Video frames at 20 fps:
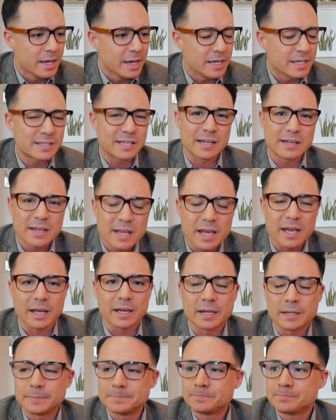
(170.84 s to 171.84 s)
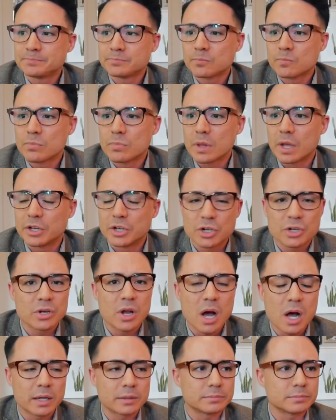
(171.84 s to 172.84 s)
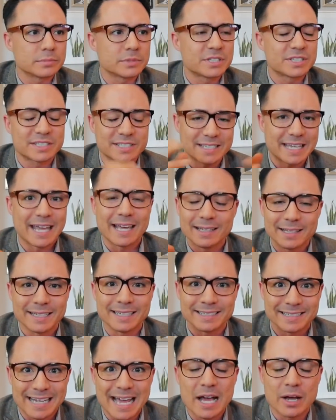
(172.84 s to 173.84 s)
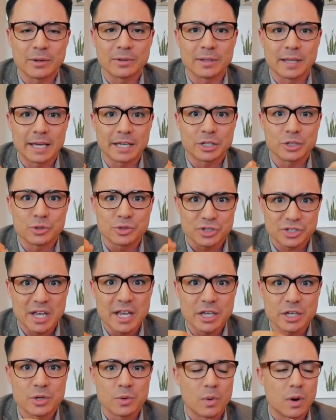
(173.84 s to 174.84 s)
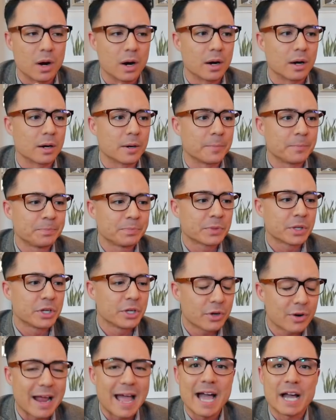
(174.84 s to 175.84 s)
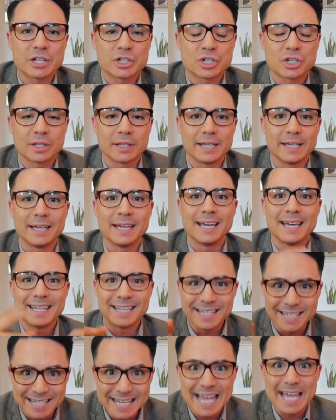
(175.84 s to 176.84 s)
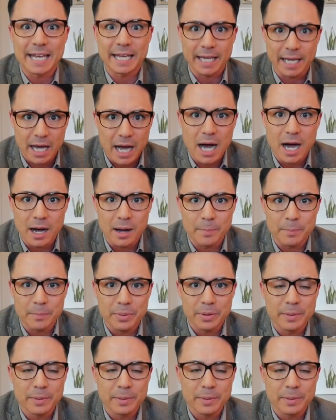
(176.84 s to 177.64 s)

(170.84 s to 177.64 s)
he said, Nick, you're not scaling down like you say you are. You're actually netting up.